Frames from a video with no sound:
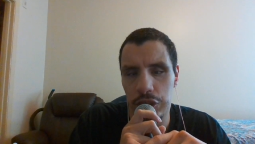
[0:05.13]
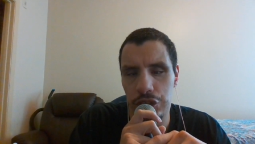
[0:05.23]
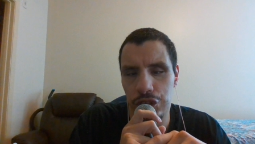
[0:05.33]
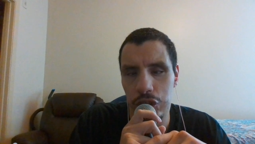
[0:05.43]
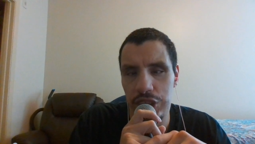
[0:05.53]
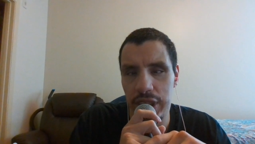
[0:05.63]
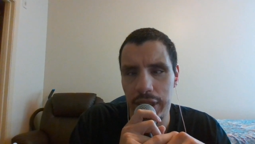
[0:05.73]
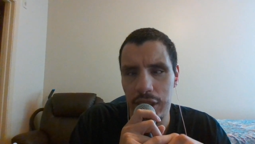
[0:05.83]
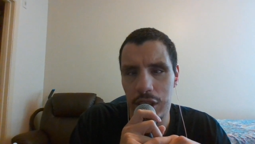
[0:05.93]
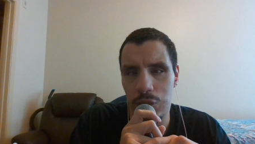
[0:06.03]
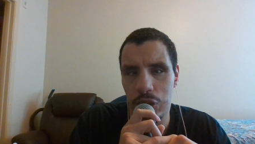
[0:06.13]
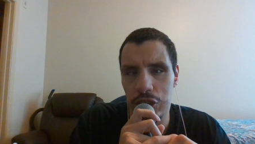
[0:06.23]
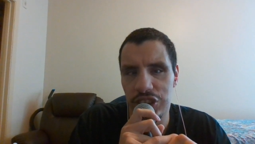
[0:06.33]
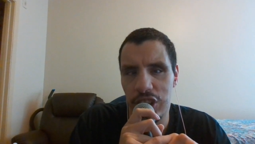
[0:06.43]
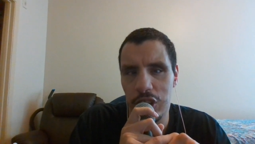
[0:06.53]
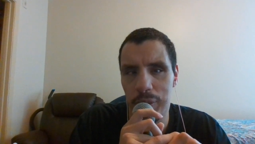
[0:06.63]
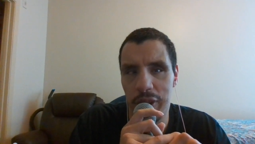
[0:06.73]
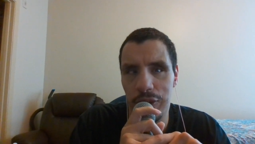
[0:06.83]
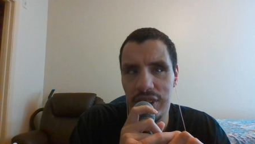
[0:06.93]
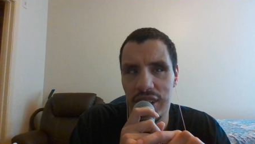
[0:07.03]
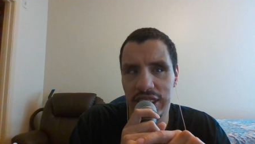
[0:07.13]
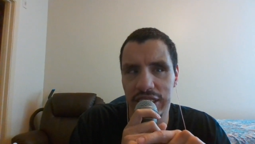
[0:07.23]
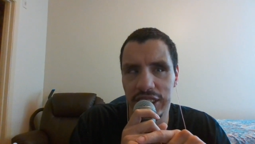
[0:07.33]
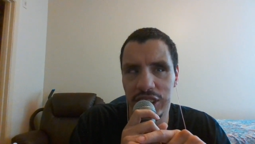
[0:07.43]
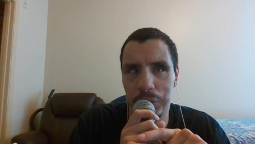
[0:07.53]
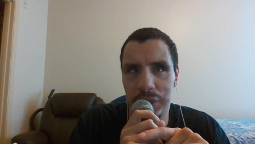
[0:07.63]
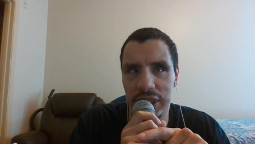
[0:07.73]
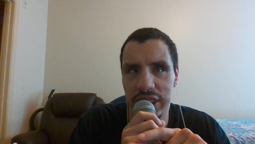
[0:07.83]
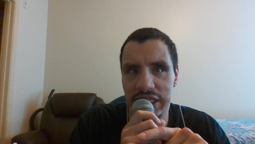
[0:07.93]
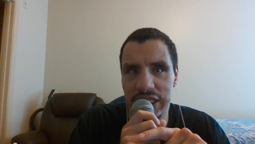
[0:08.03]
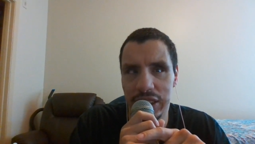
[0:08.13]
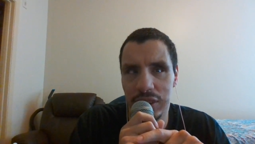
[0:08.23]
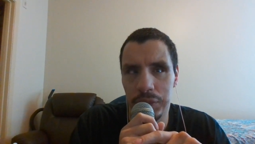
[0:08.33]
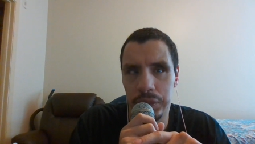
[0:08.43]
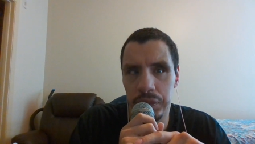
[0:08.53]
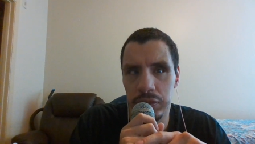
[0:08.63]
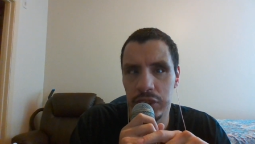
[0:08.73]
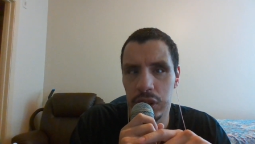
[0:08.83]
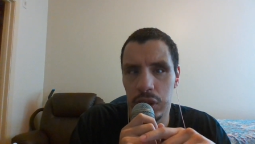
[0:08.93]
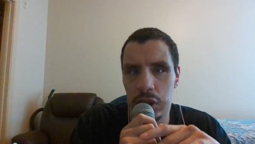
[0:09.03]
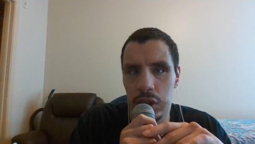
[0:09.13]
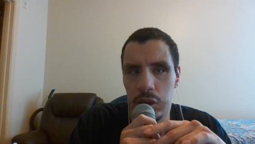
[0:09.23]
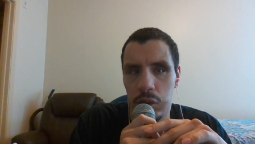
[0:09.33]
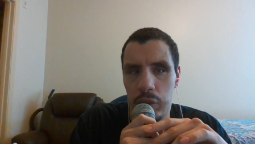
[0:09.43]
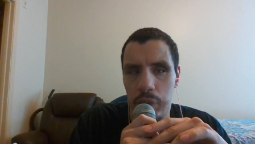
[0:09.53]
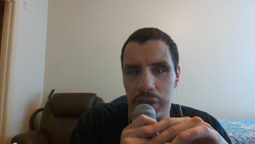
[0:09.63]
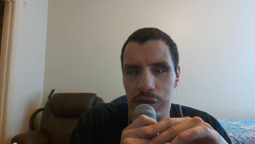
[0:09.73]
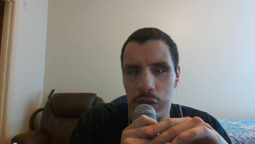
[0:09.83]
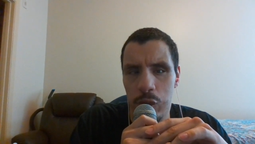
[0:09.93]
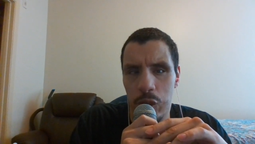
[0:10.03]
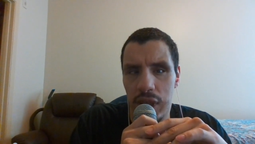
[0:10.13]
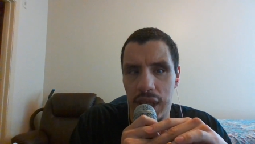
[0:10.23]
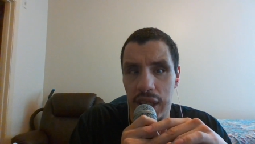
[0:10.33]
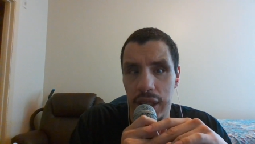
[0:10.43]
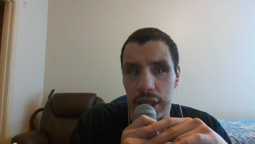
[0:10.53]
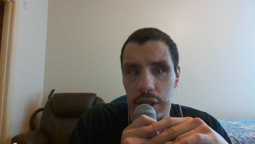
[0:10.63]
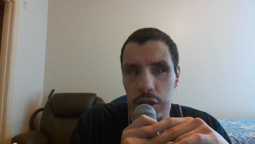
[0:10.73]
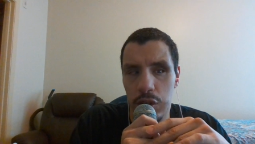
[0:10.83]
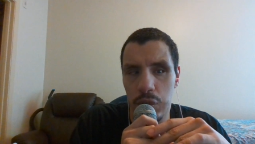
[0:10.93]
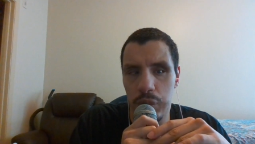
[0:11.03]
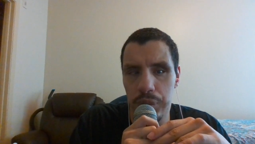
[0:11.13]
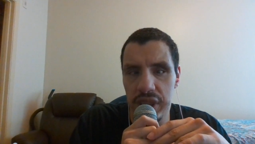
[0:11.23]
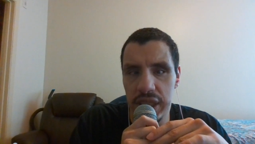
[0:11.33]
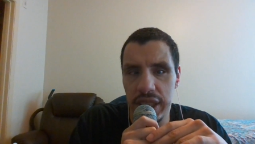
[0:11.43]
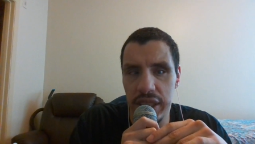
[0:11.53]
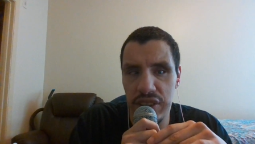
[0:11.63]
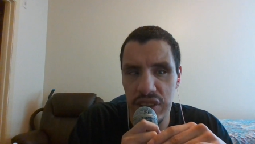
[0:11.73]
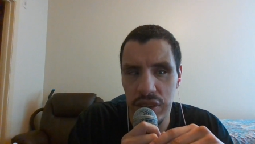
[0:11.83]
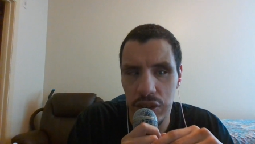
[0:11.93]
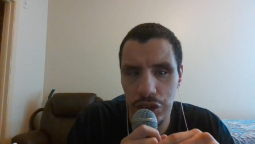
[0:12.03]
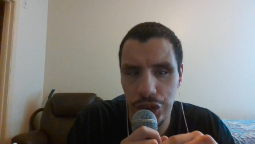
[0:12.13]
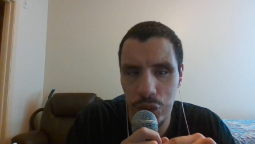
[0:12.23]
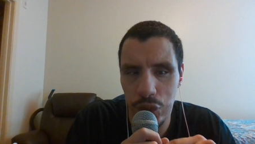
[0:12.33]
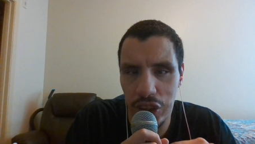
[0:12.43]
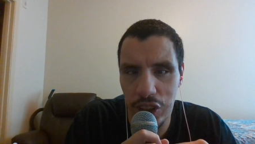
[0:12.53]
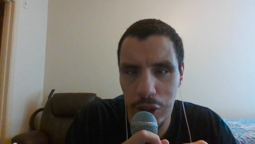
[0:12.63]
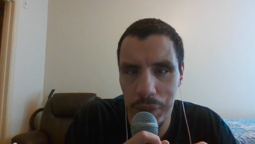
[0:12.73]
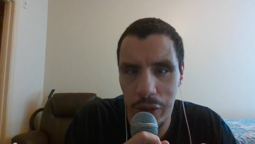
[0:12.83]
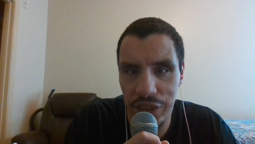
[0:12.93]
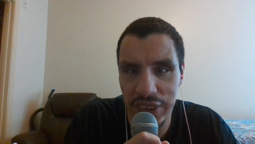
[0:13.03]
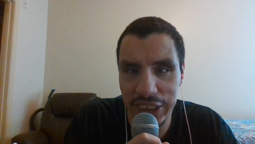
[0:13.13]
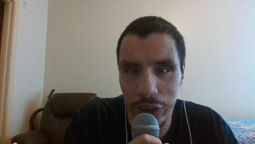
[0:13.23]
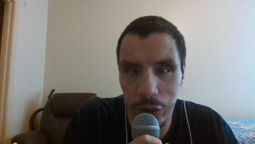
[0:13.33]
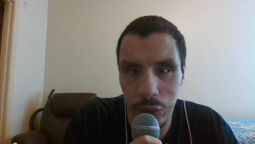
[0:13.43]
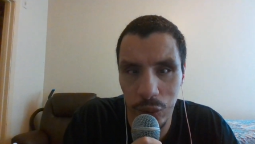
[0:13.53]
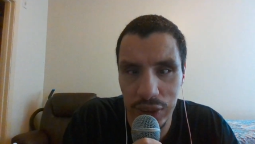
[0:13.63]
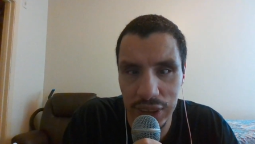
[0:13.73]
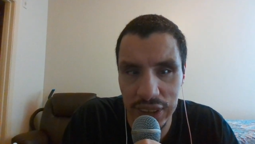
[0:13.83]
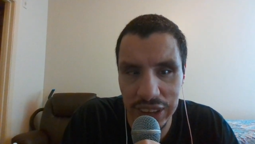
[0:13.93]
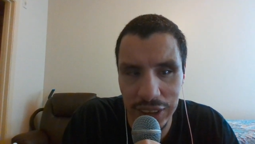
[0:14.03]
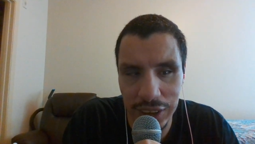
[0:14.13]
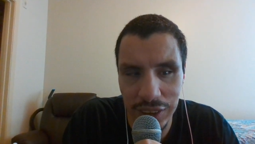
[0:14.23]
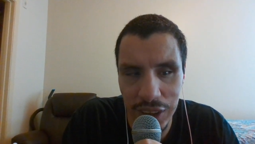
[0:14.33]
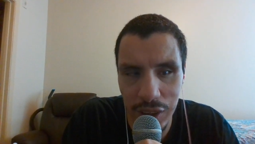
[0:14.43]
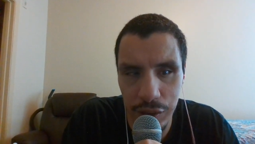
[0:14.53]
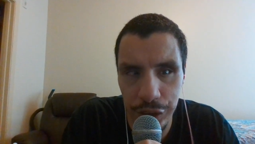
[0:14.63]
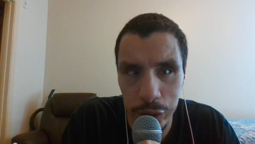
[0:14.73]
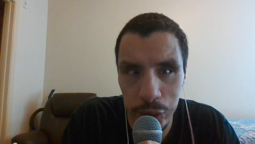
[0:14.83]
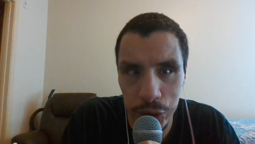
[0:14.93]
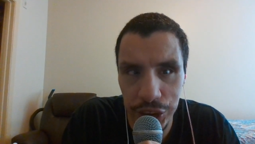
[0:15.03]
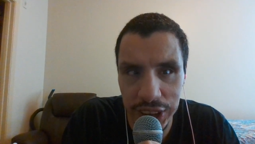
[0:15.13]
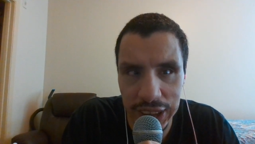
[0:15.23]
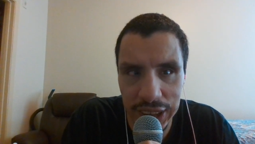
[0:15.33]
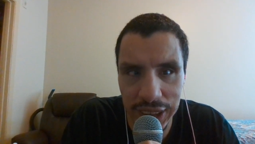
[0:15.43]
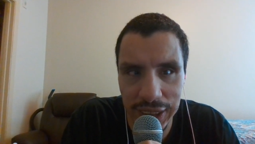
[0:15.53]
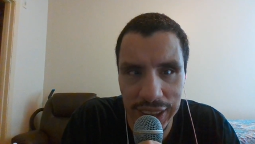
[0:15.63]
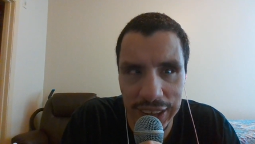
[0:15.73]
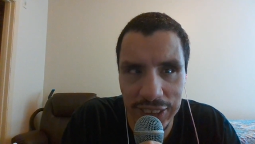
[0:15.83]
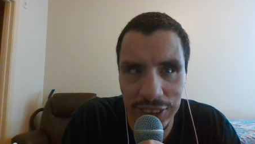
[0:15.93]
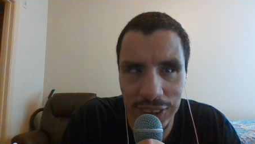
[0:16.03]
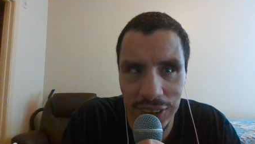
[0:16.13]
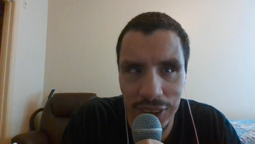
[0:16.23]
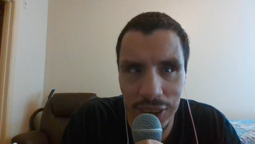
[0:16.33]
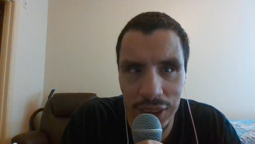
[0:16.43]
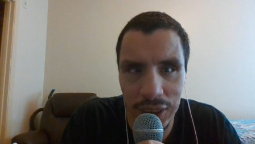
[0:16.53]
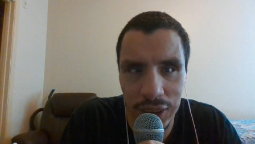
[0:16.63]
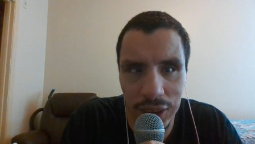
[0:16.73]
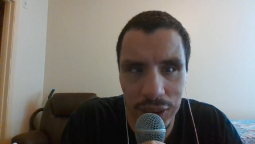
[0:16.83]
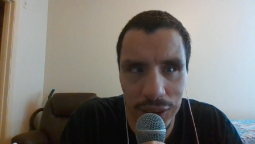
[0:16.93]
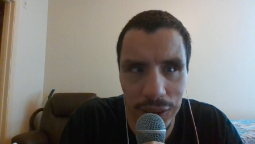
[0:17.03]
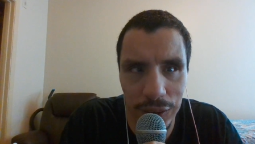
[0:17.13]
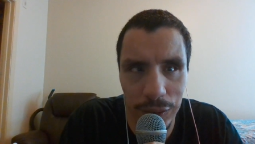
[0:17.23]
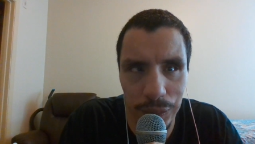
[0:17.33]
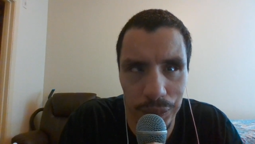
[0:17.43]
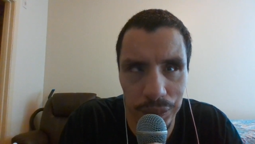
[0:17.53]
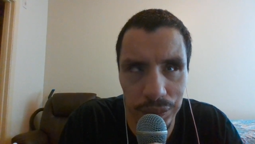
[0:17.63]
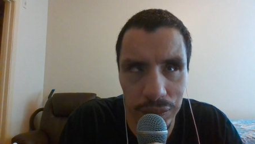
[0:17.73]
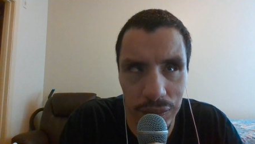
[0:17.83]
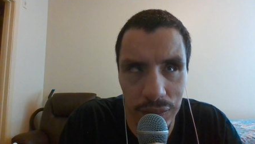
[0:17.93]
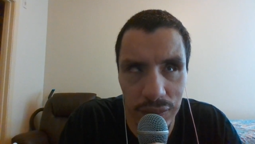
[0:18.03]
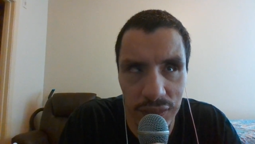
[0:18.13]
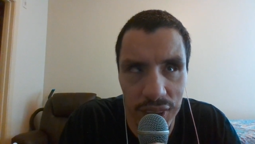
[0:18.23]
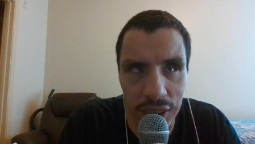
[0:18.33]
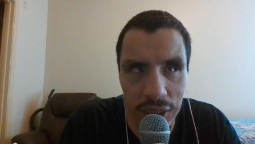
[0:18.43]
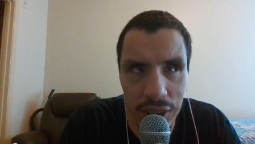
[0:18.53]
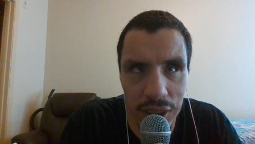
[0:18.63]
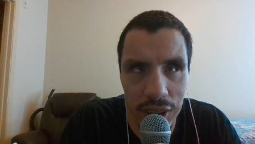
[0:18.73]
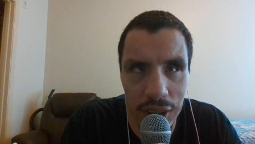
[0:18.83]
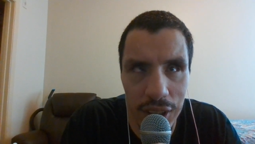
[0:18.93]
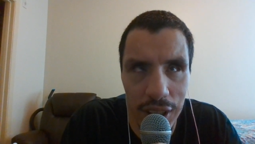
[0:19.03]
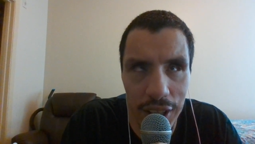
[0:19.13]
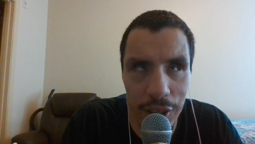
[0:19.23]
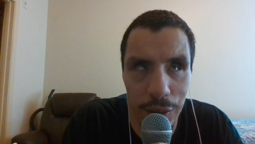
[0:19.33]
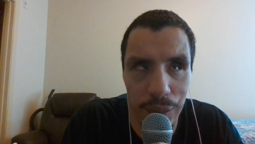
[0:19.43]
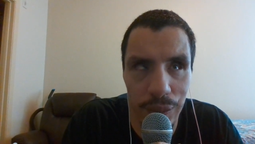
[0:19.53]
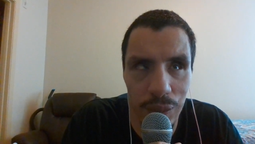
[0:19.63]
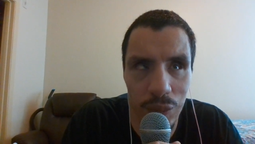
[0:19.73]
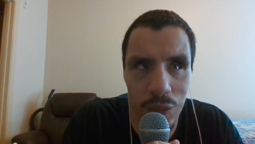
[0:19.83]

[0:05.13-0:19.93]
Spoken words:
Today I want to talk about accessibility. Before I begin to talk about this though, is if you see that um, I am